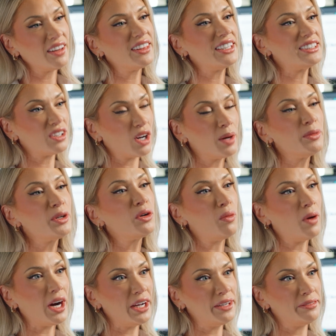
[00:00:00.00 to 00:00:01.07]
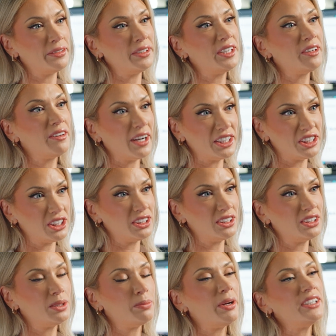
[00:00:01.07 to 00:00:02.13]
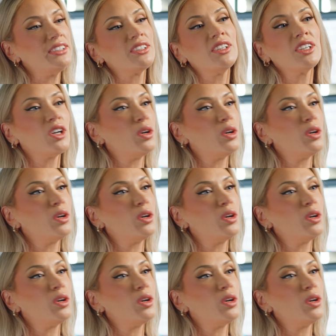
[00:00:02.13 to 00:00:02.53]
The time required for integration depends on the